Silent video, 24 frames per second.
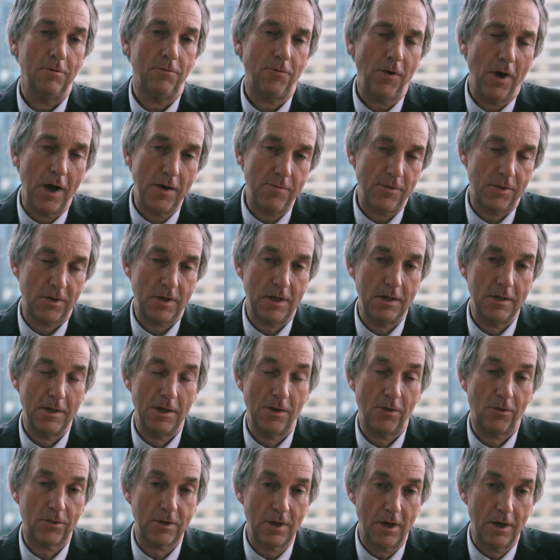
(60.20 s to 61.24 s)
In 5 or 10
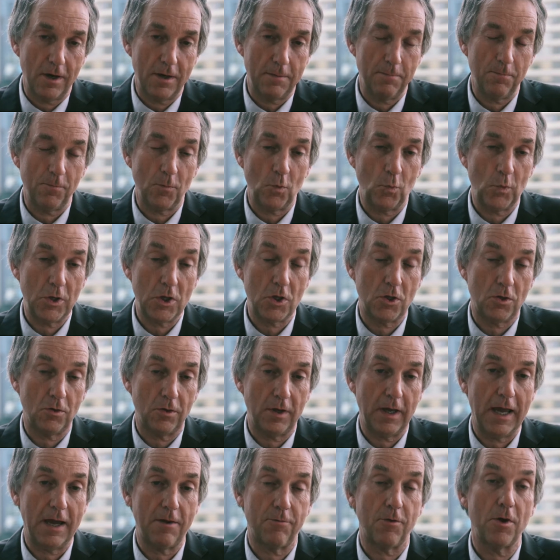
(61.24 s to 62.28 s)
years' time, we
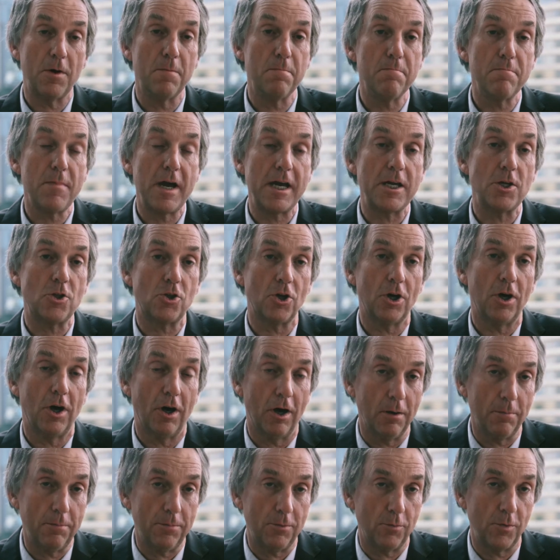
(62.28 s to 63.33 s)
should have a major
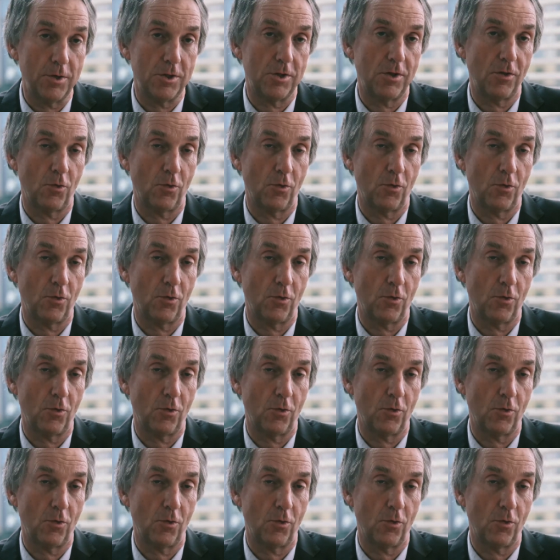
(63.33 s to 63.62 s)
hub which